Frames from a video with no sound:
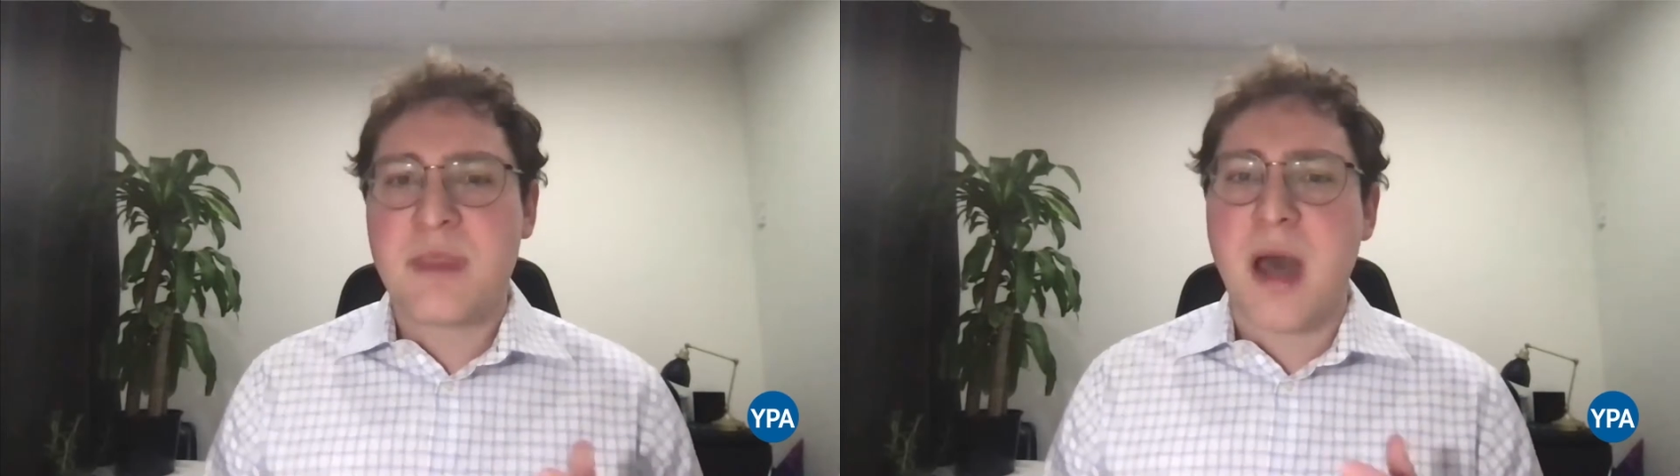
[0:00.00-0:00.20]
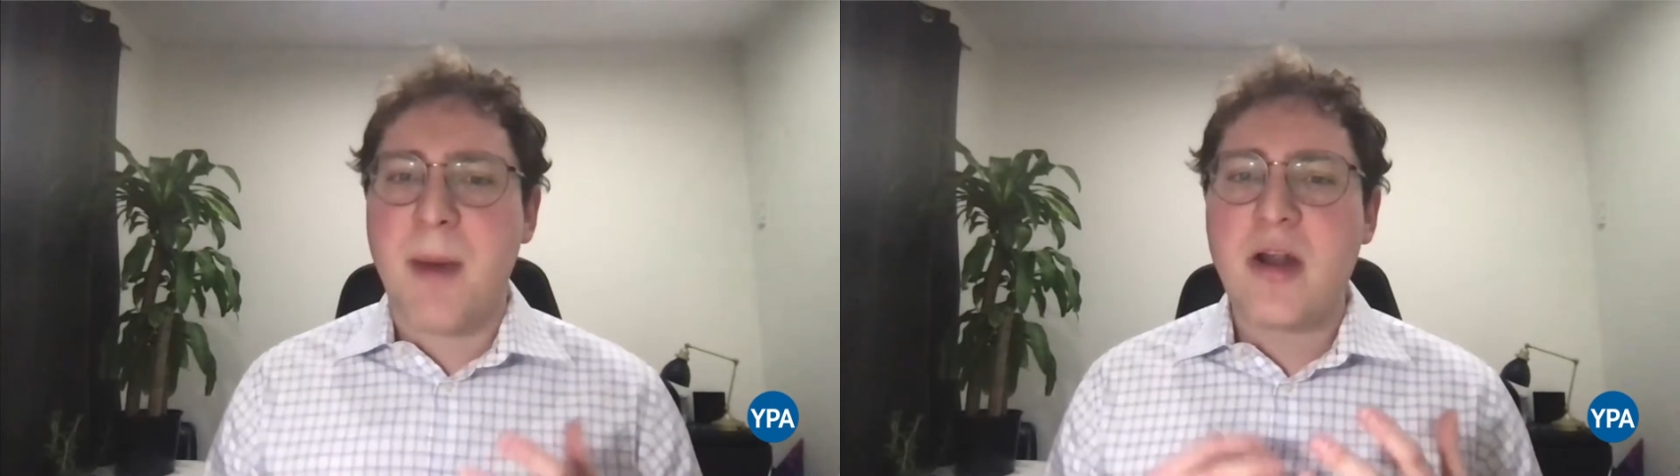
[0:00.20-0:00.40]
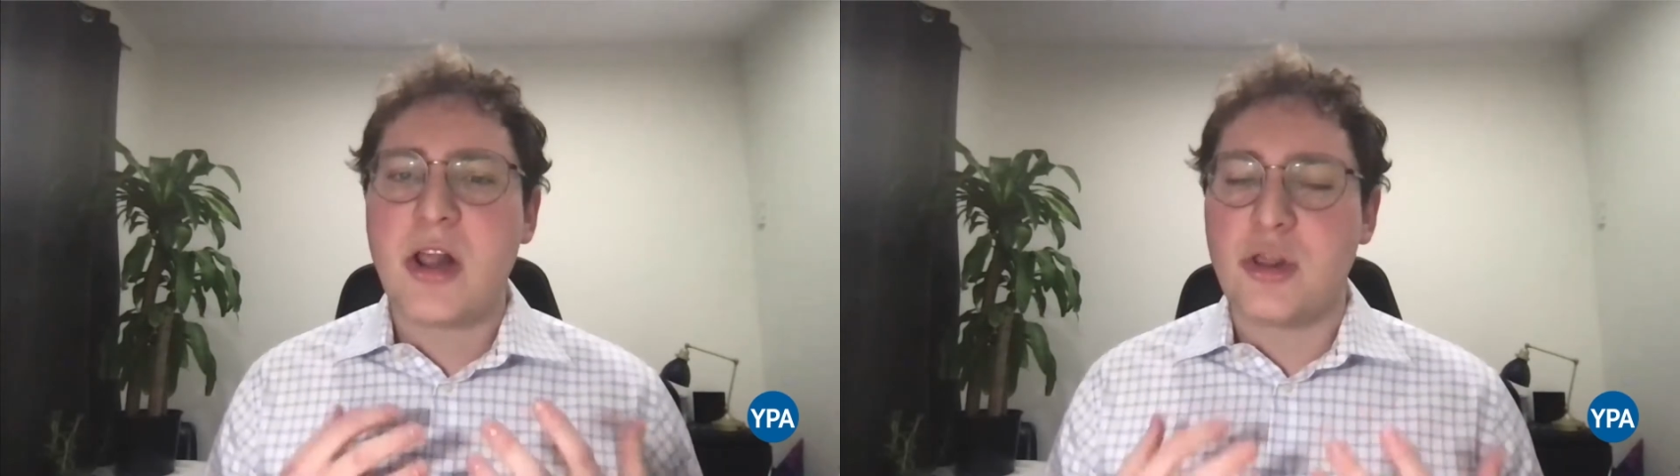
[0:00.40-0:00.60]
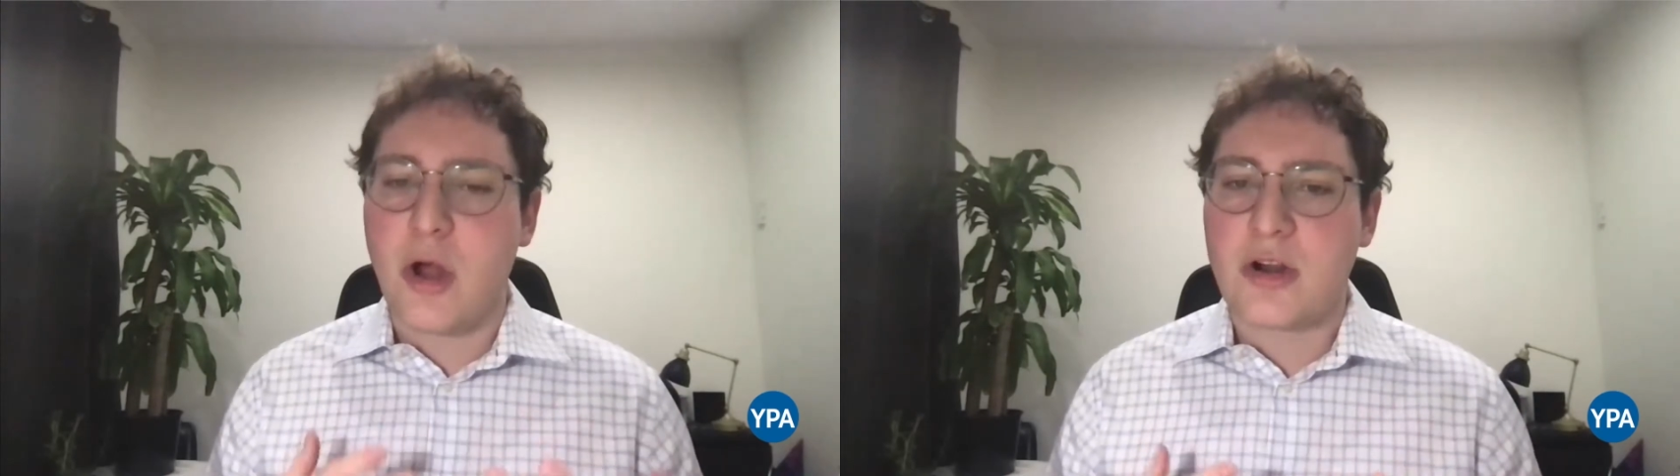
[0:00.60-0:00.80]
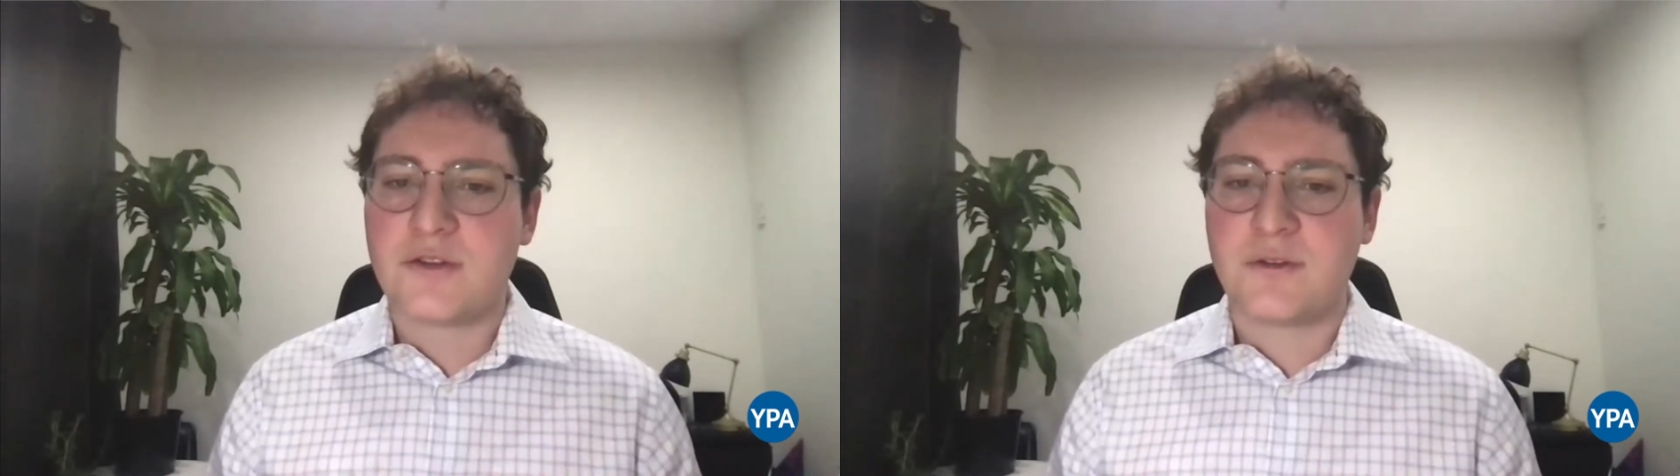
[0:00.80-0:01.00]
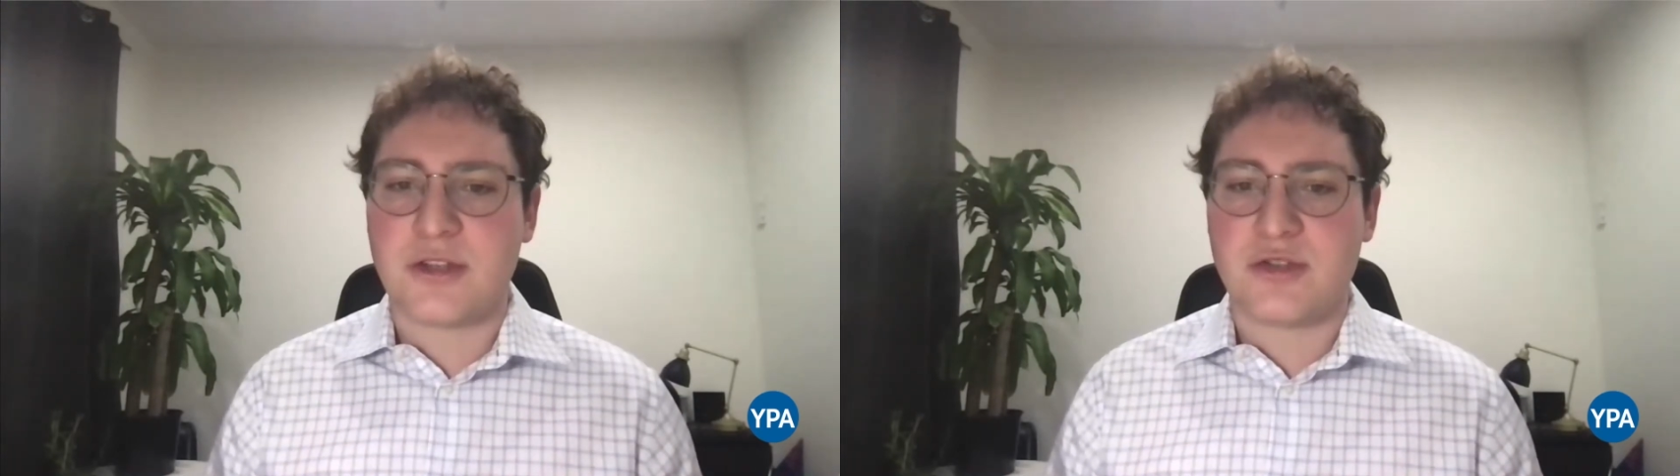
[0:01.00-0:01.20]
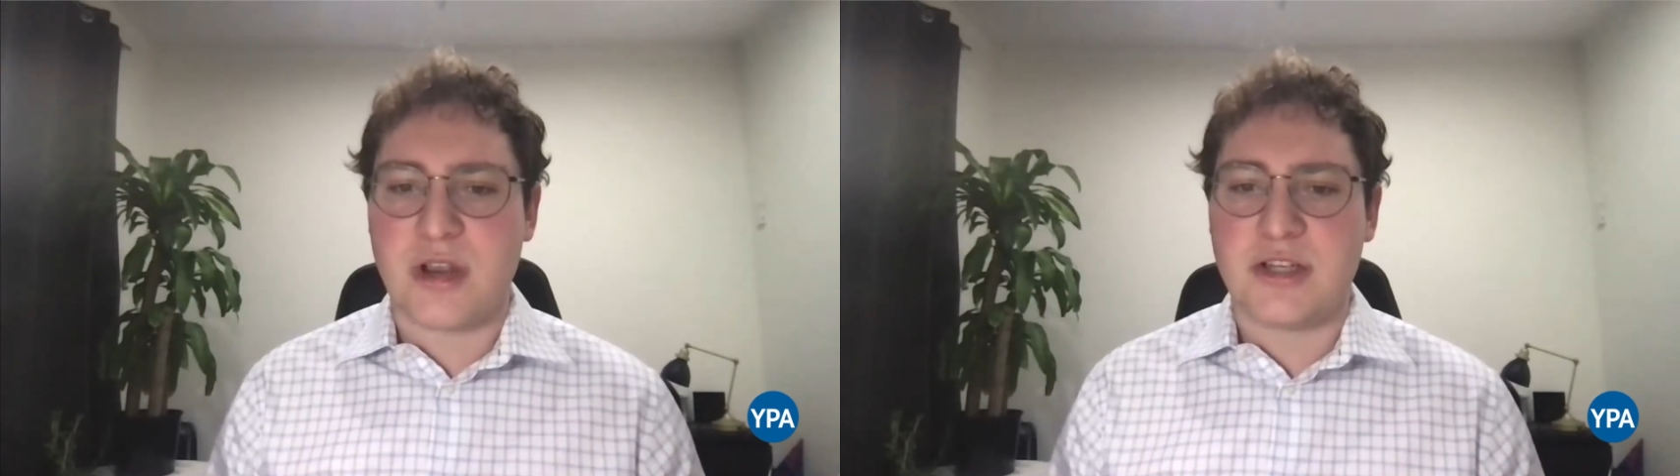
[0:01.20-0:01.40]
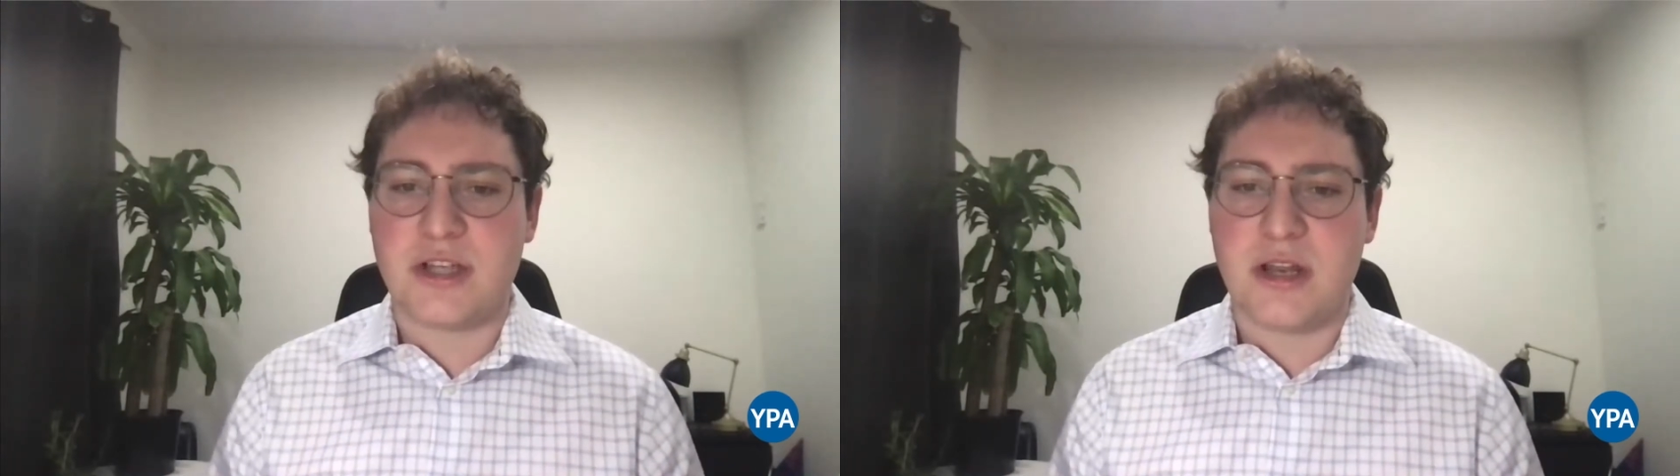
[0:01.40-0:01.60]
about a large
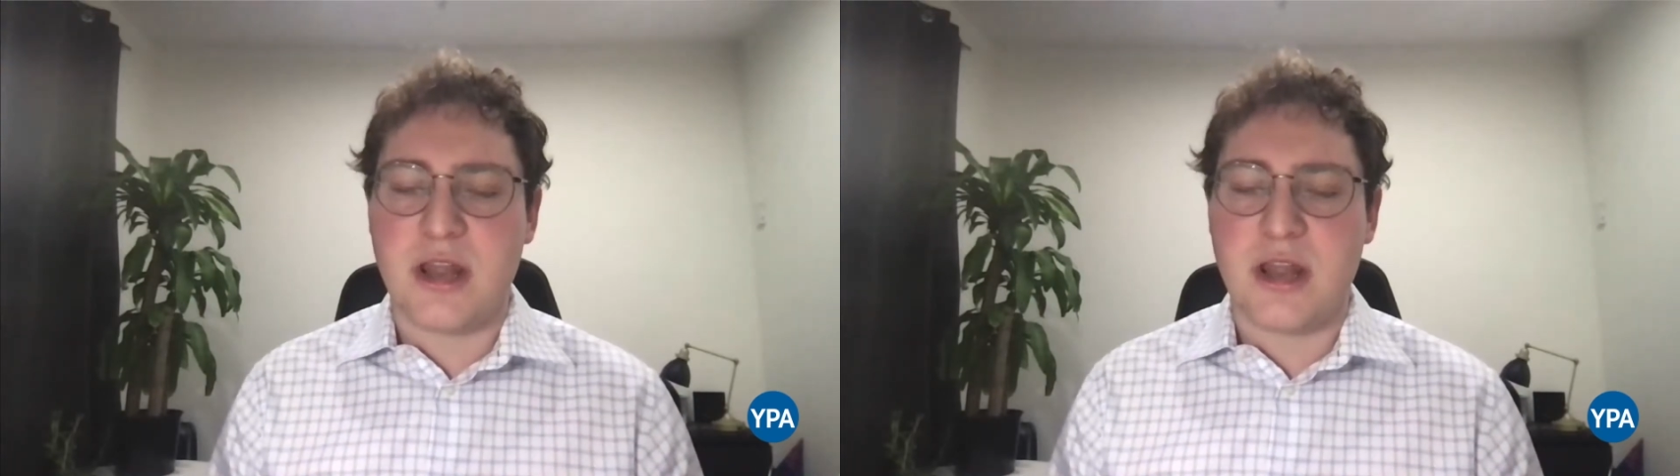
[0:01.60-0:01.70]
frustration